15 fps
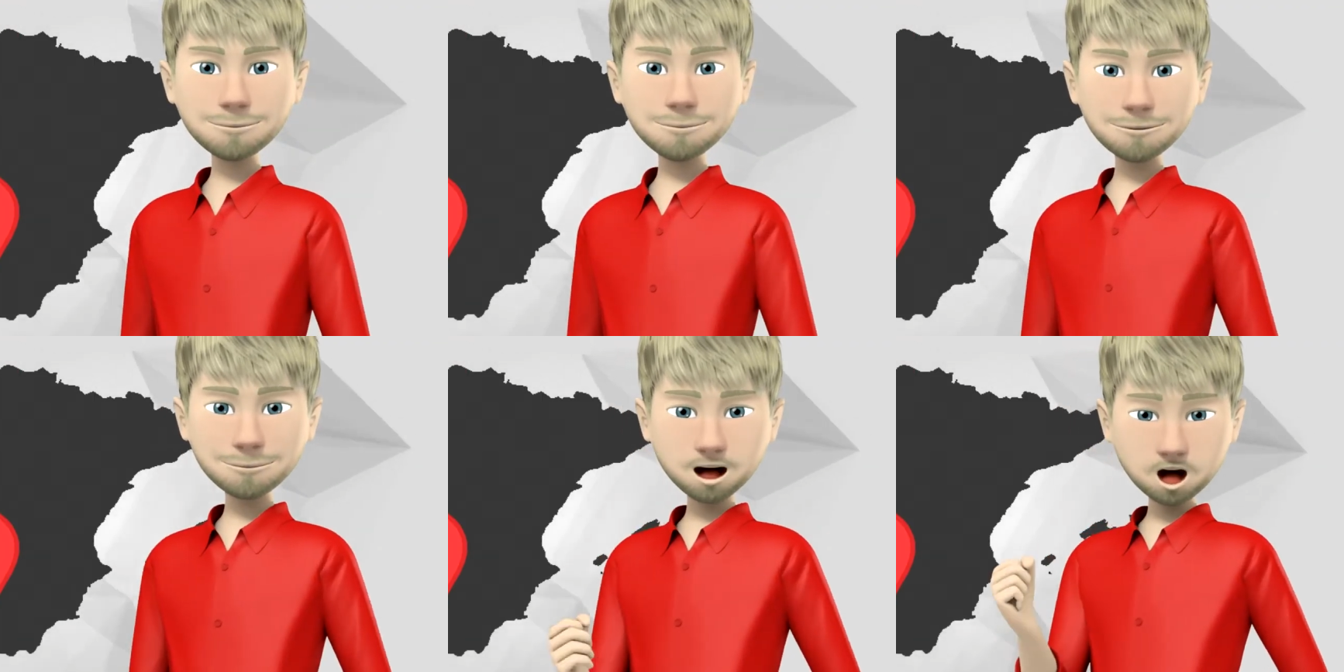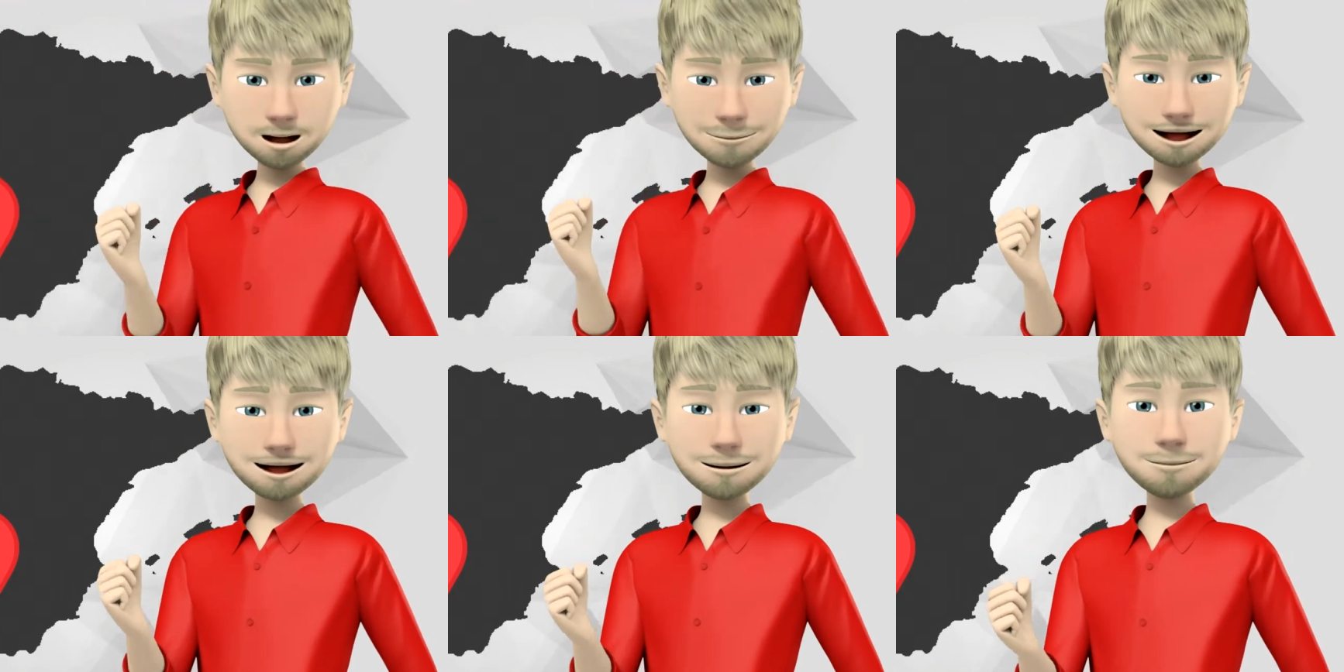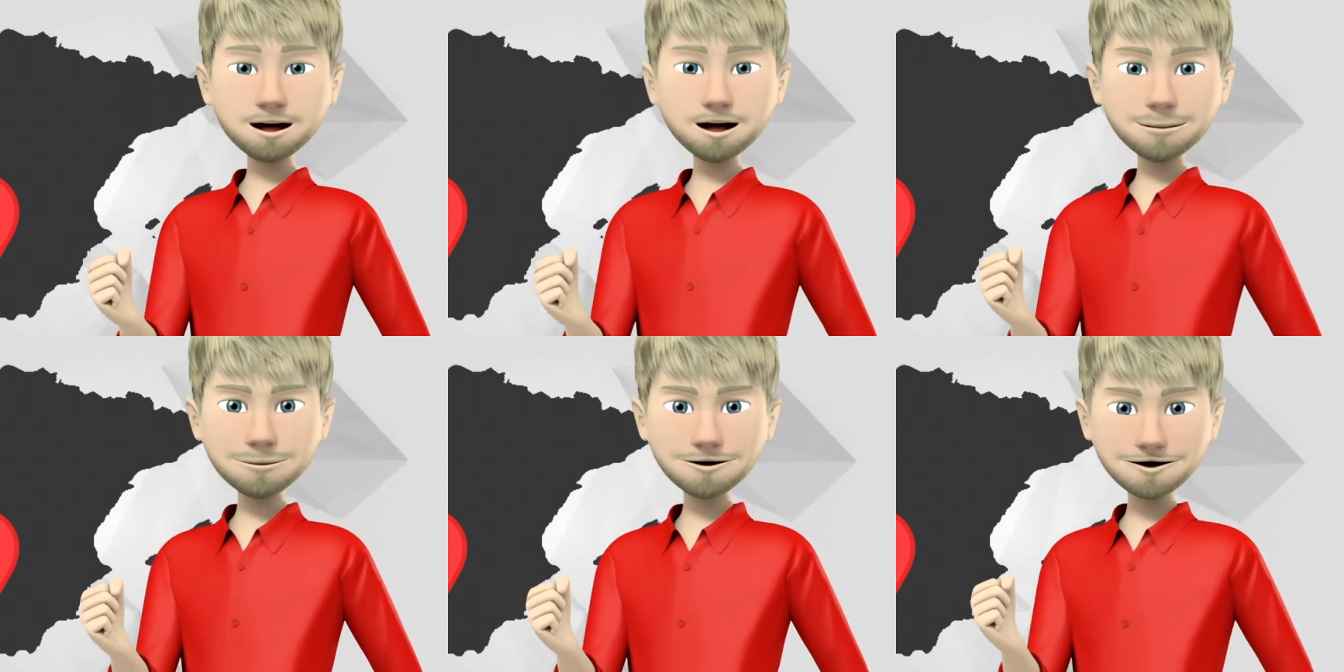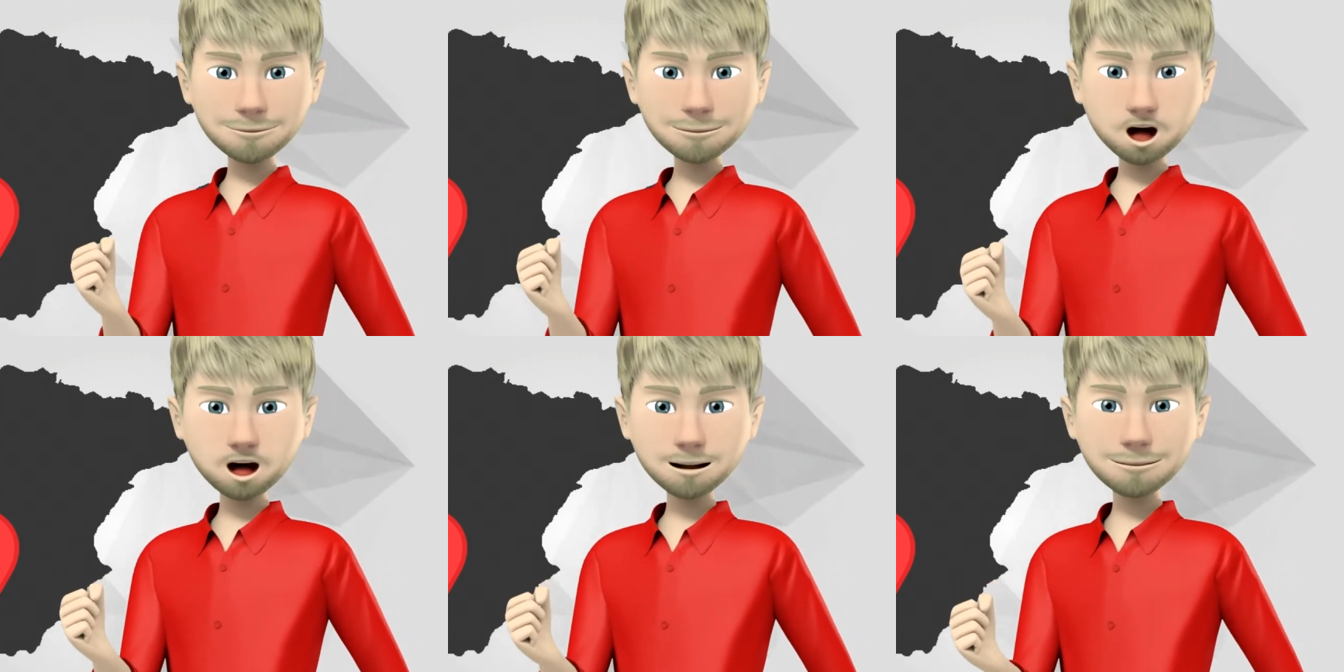can help you with carrying
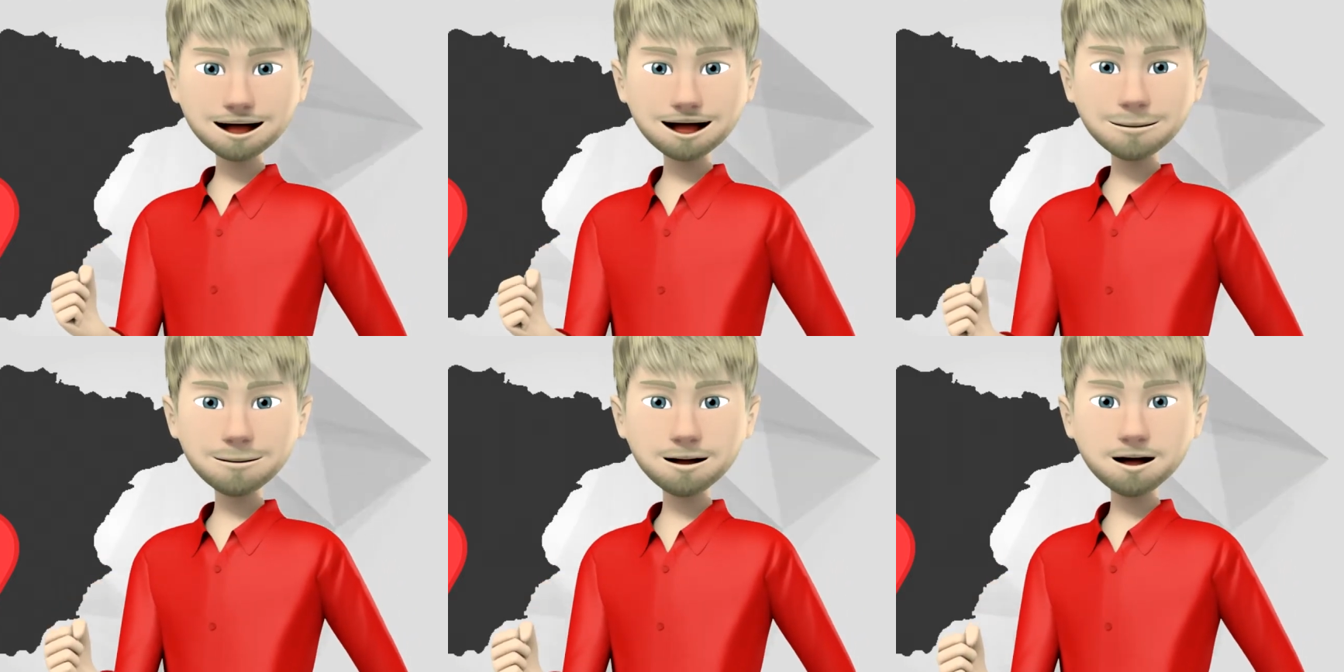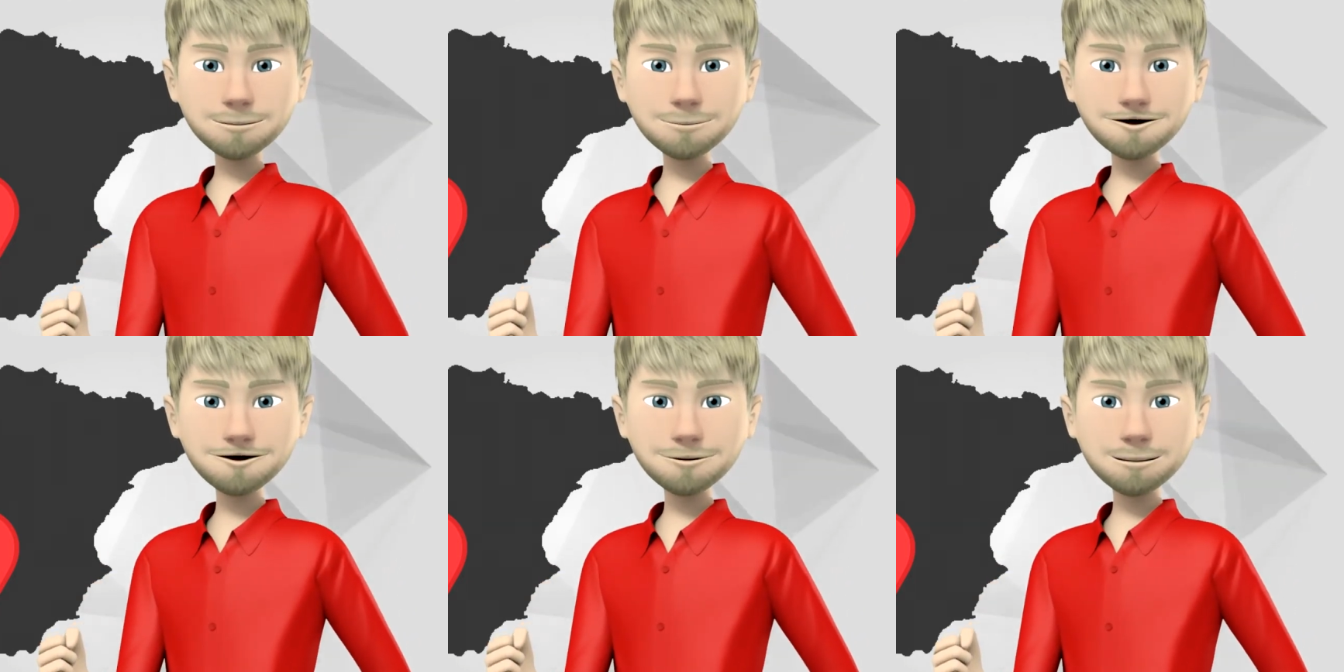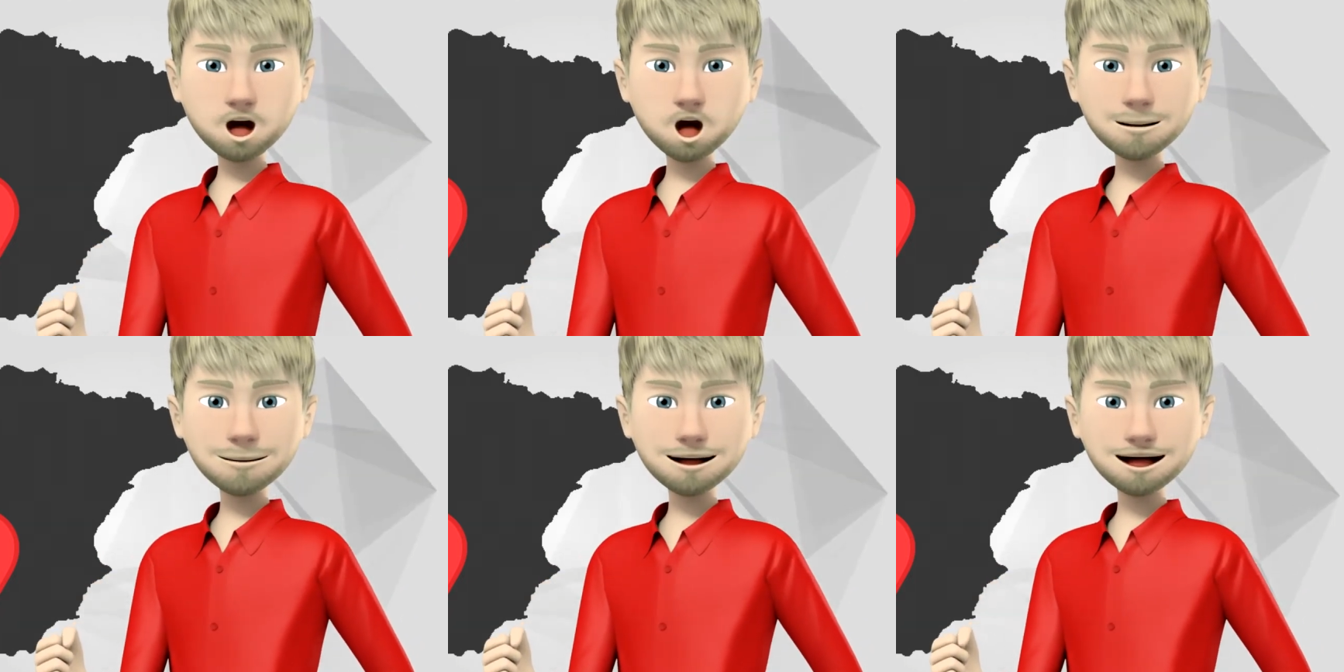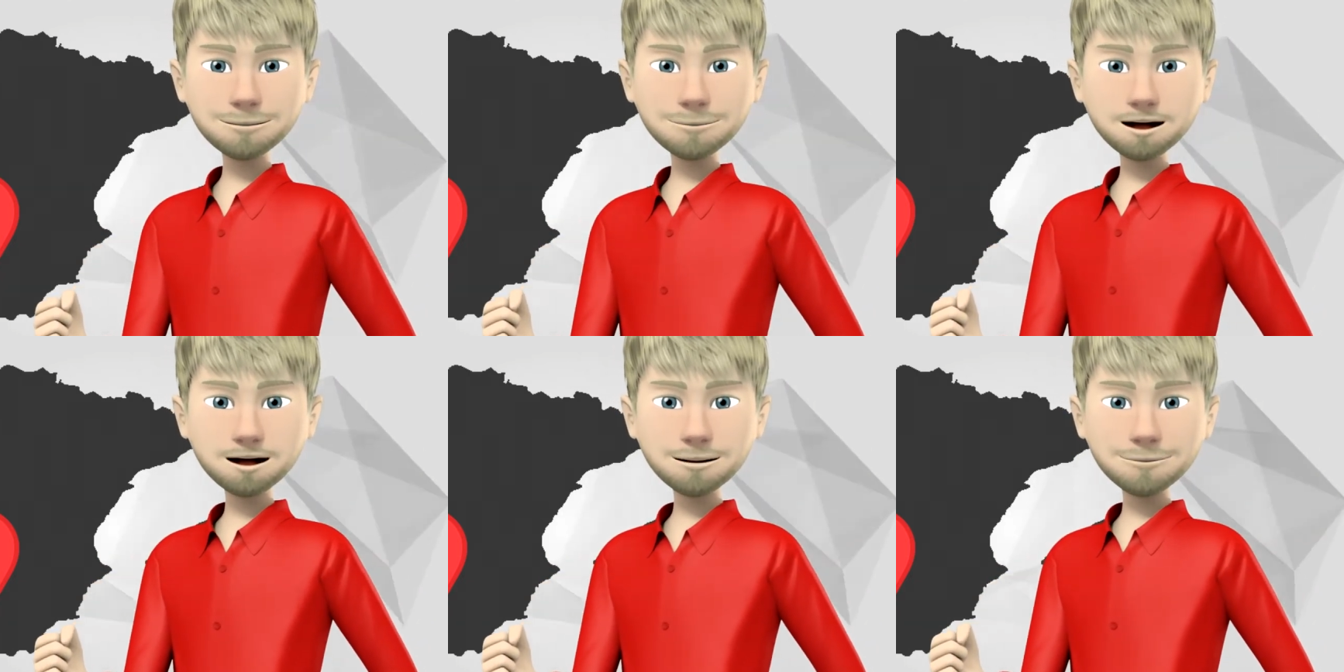out the complete Spanish
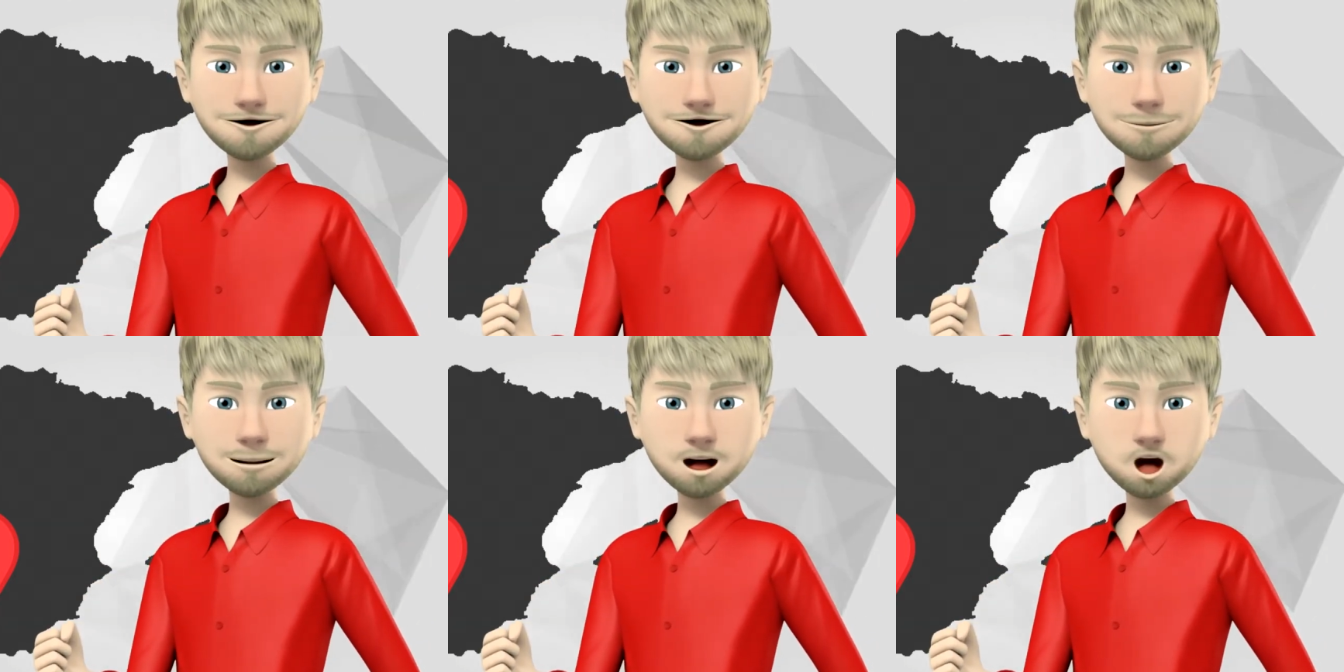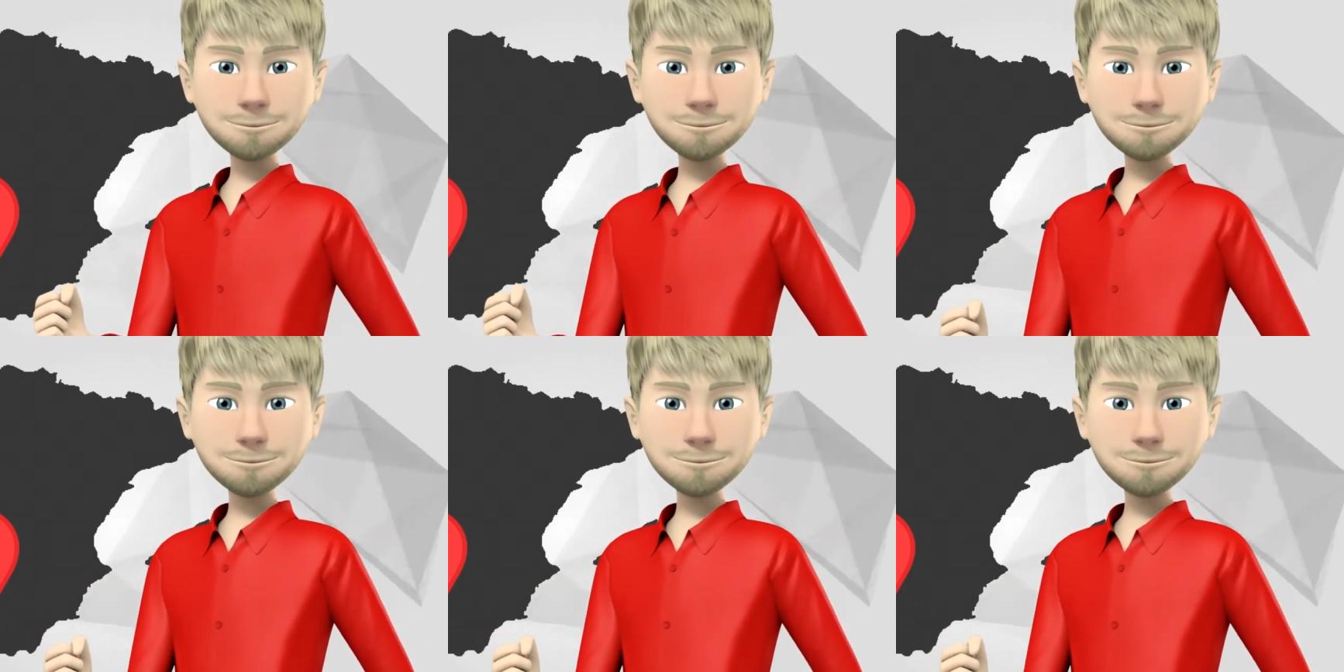inheritance process.